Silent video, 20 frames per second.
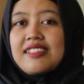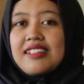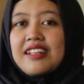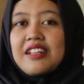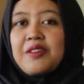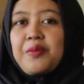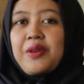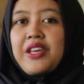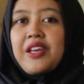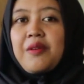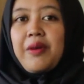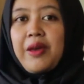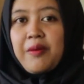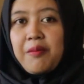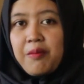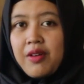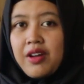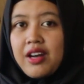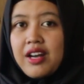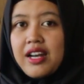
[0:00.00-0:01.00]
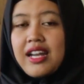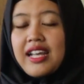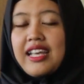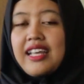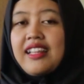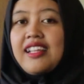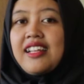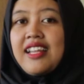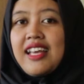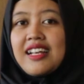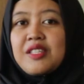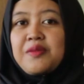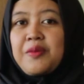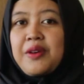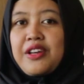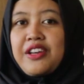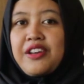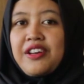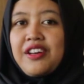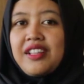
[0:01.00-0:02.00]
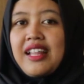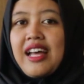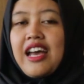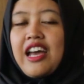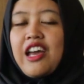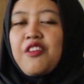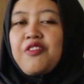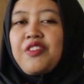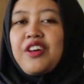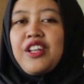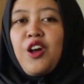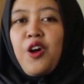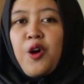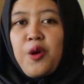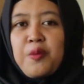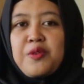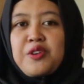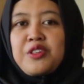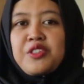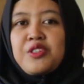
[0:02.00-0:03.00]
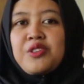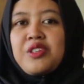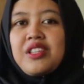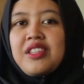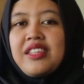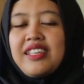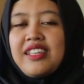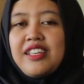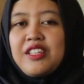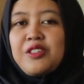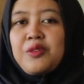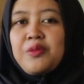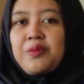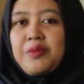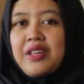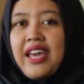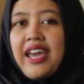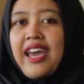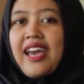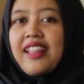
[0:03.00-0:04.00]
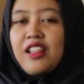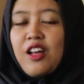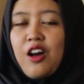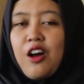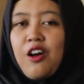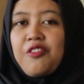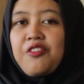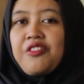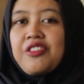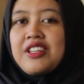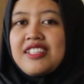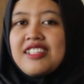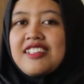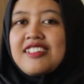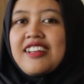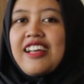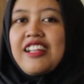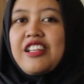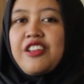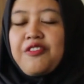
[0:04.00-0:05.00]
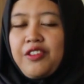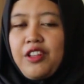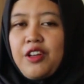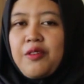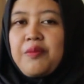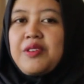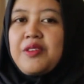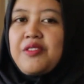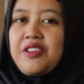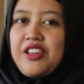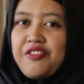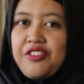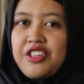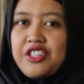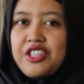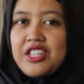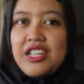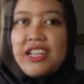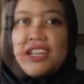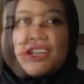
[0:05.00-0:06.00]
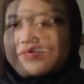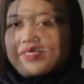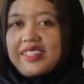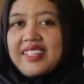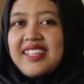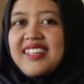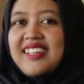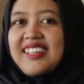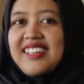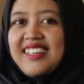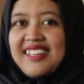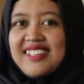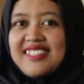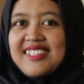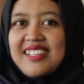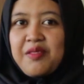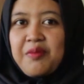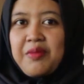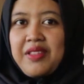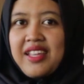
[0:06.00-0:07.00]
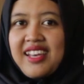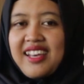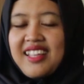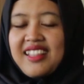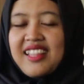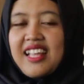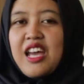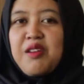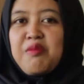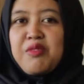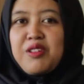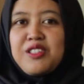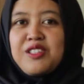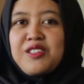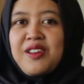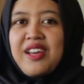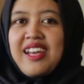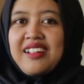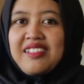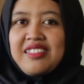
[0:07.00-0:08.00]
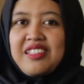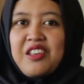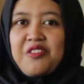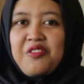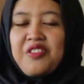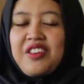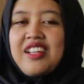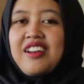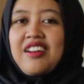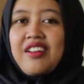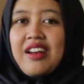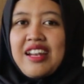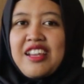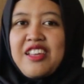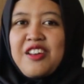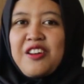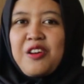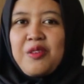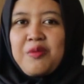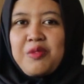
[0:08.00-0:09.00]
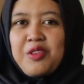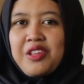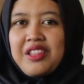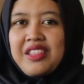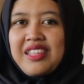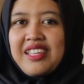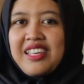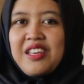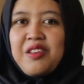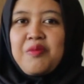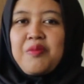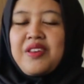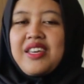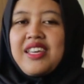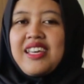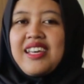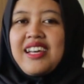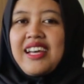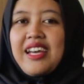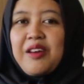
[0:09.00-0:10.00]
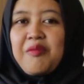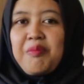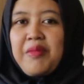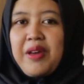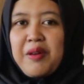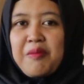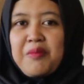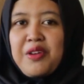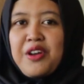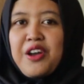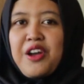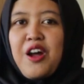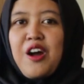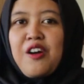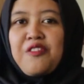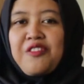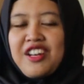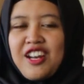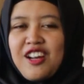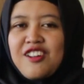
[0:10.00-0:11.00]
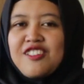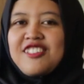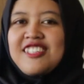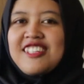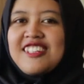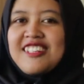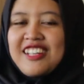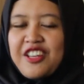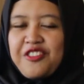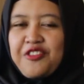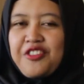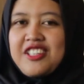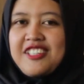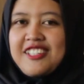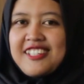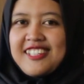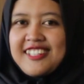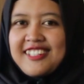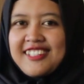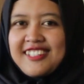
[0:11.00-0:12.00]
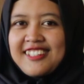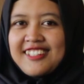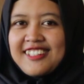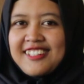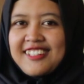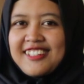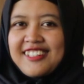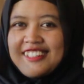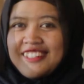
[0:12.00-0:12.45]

I start being member, in the next period, I have an opportunity to be head of research and development division. Except that, I'm also active in radio community being a member of announcer division.